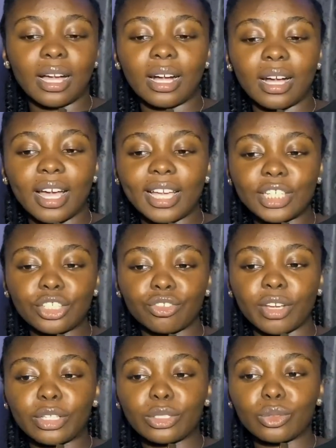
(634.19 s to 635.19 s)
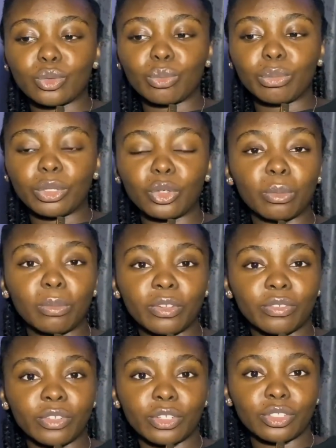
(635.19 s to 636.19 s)
Kanga is trying to be
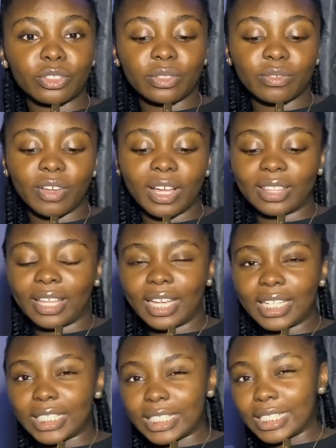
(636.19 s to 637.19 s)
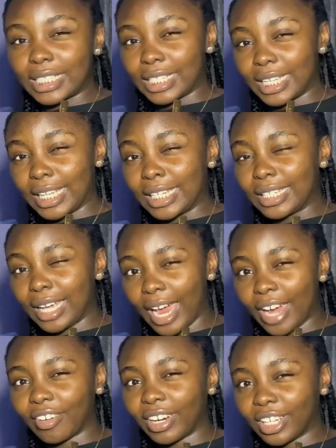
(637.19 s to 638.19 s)
oblivious to the fact that she's in the
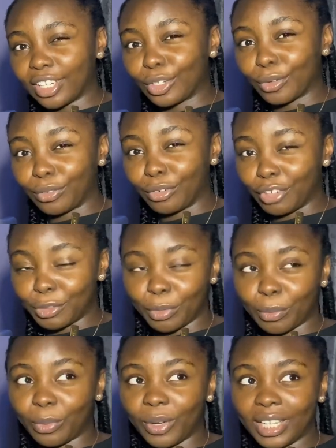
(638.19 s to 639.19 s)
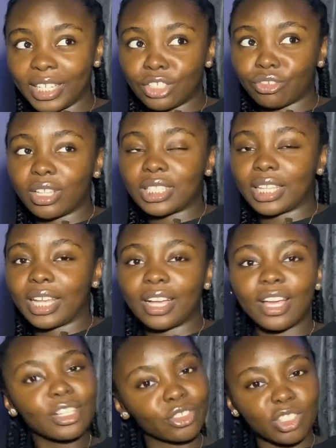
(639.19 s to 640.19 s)
hierarchy of the rich people and he's trying to like
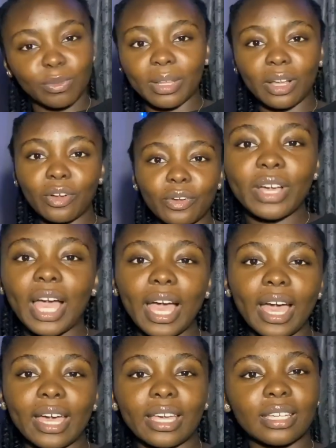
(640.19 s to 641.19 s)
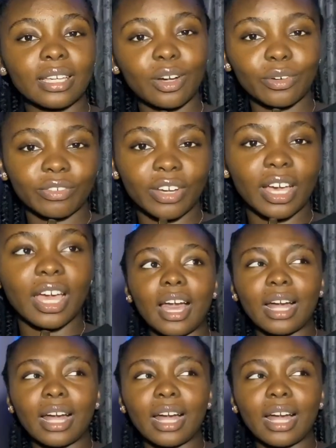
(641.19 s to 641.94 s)
just be like, oh, hi, how far?